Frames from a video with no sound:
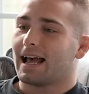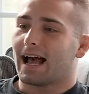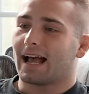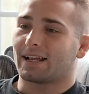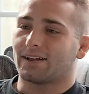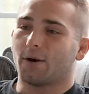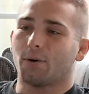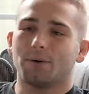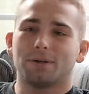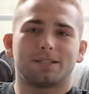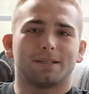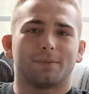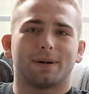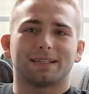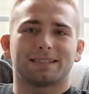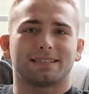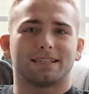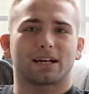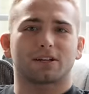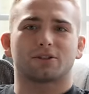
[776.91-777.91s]
I go into my
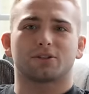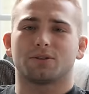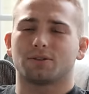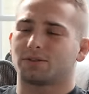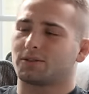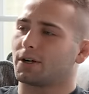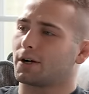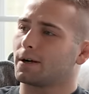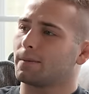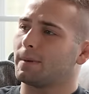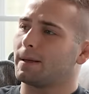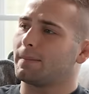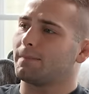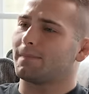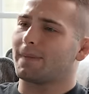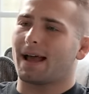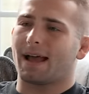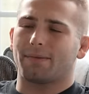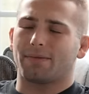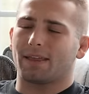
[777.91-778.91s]
sectional tournament.
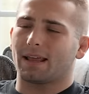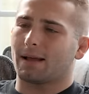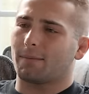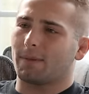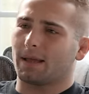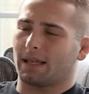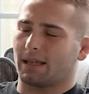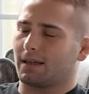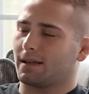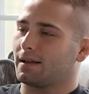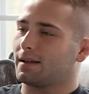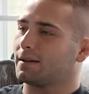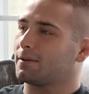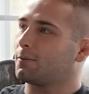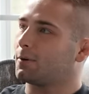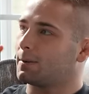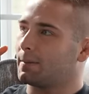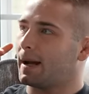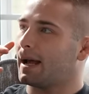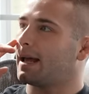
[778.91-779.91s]
I think I'm like,
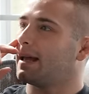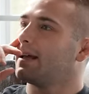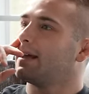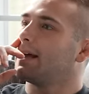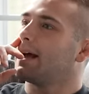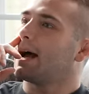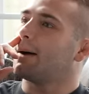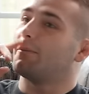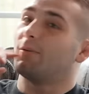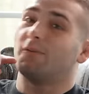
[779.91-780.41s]
what am I? I'm